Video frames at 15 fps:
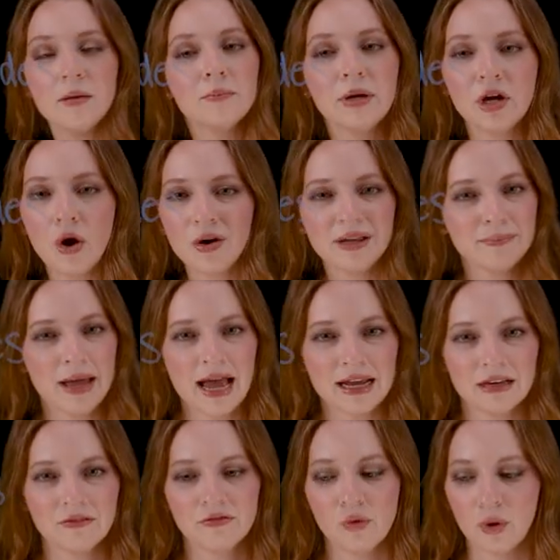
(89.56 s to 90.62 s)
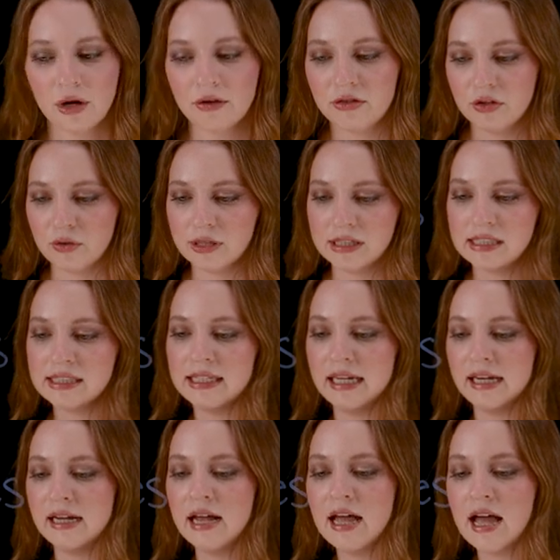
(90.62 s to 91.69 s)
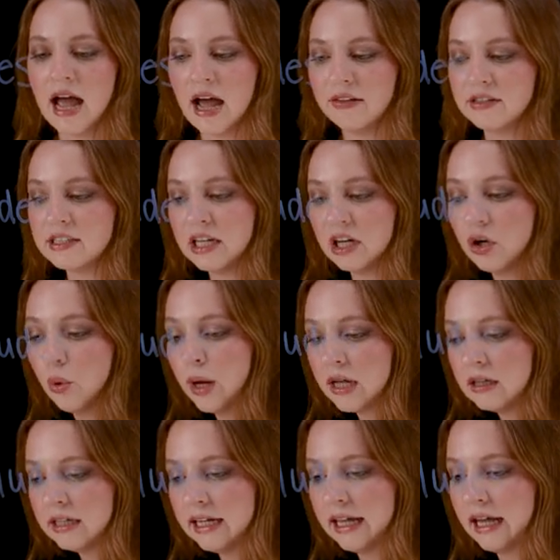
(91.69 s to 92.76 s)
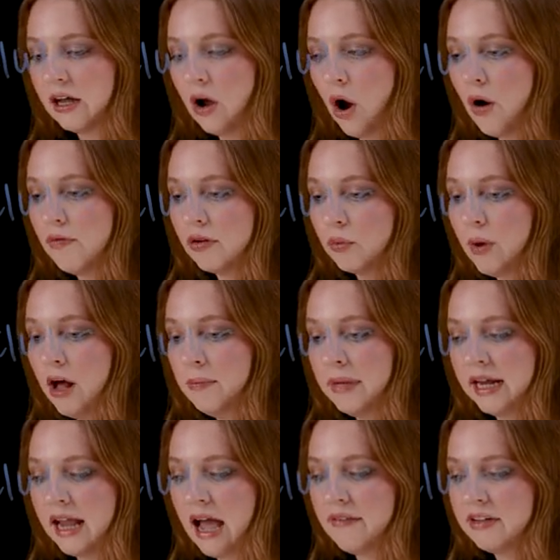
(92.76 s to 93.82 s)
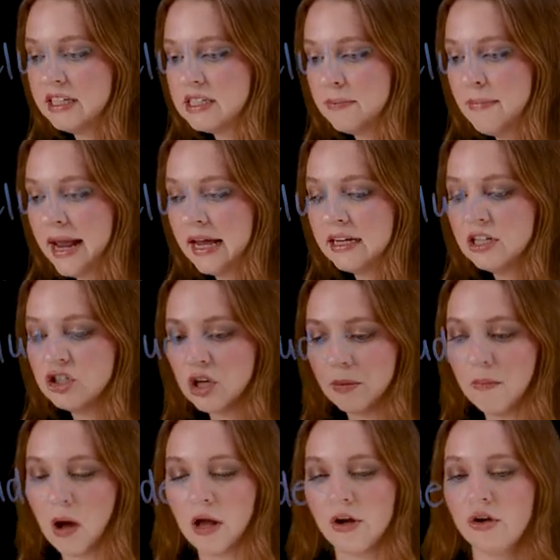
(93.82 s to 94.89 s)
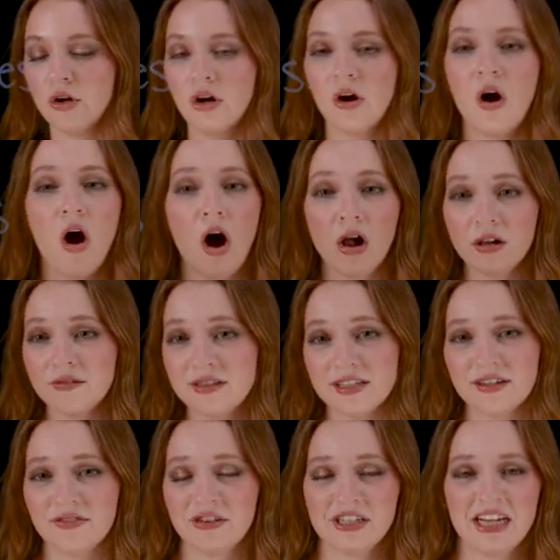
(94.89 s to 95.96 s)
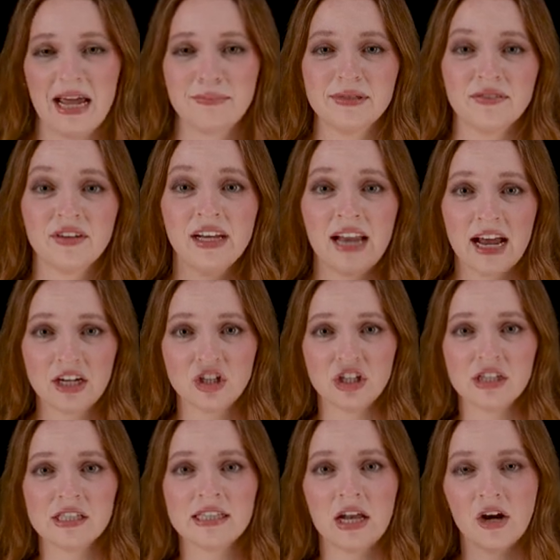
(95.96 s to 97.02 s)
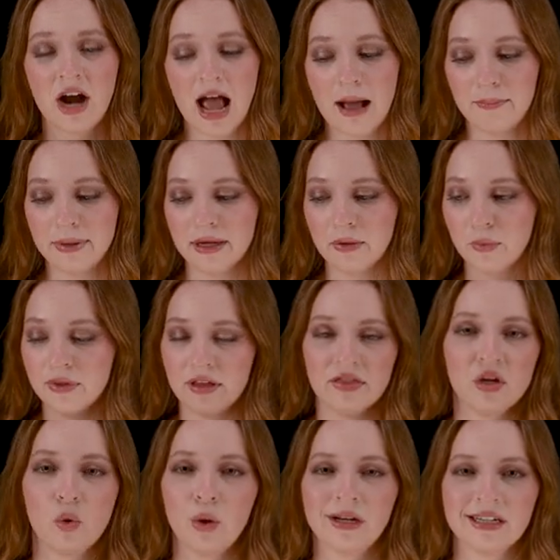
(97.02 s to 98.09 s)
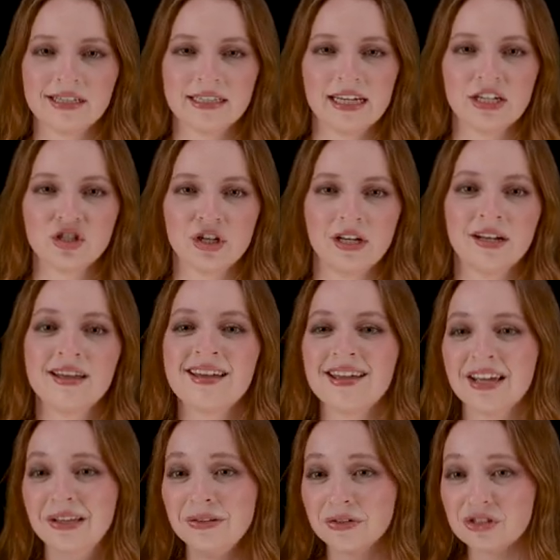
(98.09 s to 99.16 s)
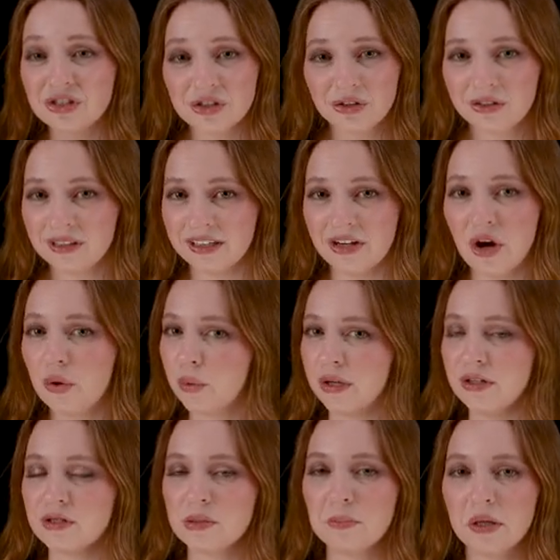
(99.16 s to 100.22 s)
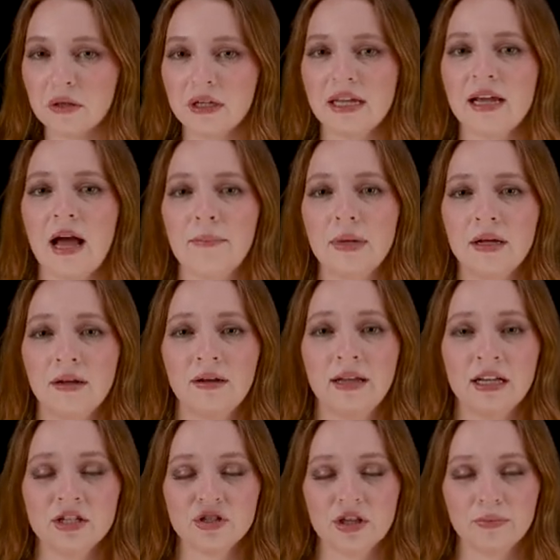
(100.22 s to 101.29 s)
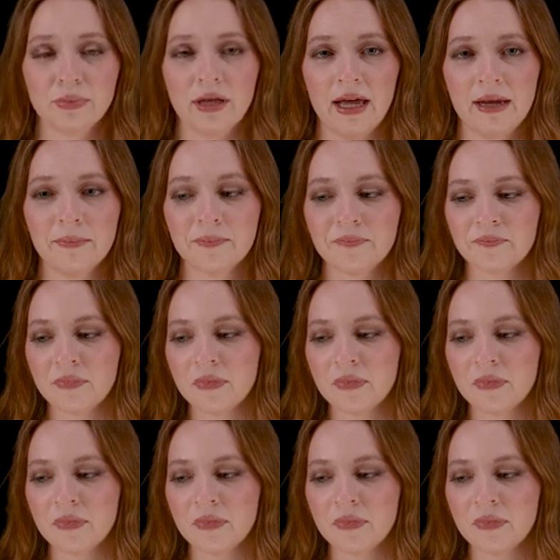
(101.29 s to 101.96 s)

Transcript: But going back and forth, you can see how this can quickly get overwhelming, having to manage and monitor all of the different types of connections that are happening within the organization. And there's certainly no reusability coming into the play.